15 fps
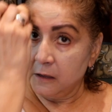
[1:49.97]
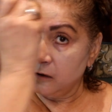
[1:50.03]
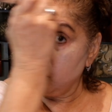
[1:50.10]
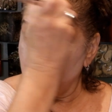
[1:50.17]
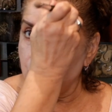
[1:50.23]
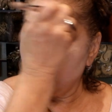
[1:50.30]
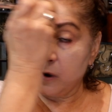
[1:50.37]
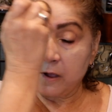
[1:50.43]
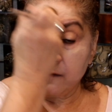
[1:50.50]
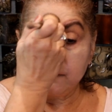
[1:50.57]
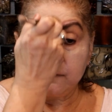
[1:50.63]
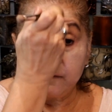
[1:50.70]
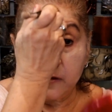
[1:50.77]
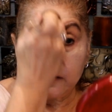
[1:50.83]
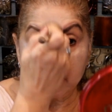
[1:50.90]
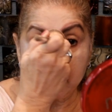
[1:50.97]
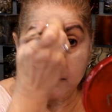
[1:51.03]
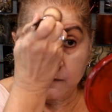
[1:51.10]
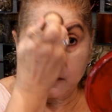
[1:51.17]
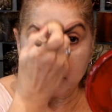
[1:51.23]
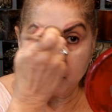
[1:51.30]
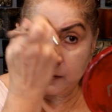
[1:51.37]
You are very
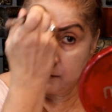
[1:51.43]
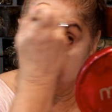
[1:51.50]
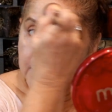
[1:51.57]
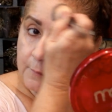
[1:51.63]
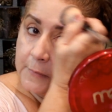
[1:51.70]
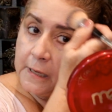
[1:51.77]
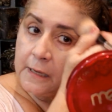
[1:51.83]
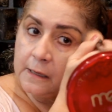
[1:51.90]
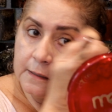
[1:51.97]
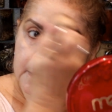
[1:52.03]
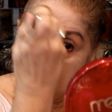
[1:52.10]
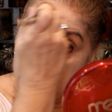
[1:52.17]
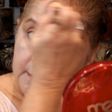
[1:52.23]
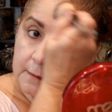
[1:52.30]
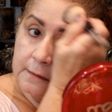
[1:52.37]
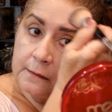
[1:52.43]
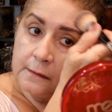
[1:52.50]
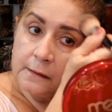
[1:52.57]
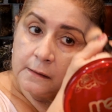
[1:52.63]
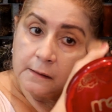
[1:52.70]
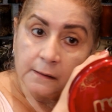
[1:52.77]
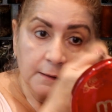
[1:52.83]
far away from me,
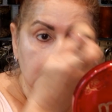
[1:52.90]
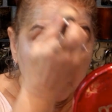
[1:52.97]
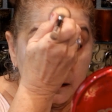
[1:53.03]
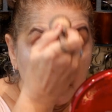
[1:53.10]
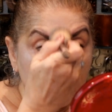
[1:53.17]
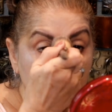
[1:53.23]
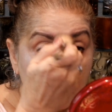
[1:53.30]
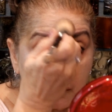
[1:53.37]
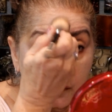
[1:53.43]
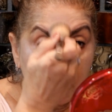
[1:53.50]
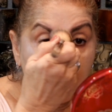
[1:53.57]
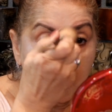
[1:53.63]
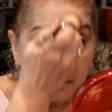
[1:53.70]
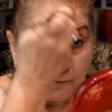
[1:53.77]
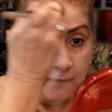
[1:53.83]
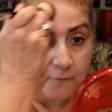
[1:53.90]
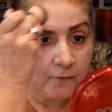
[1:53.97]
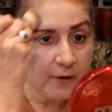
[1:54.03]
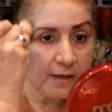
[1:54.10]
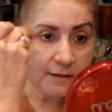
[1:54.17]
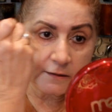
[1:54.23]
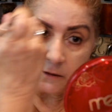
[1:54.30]
and we're all
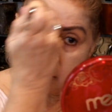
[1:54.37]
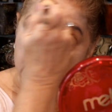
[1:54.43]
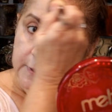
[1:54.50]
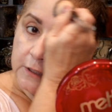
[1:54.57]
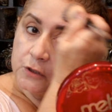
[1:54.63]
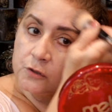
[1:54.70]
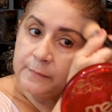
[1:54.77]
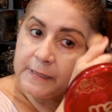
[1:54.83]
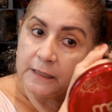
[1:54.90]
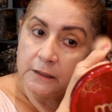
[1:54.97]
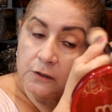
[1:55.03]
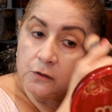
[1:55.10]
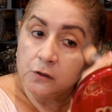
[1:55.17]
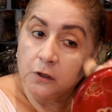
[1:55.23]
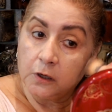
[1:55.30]
friends, so we need to be a little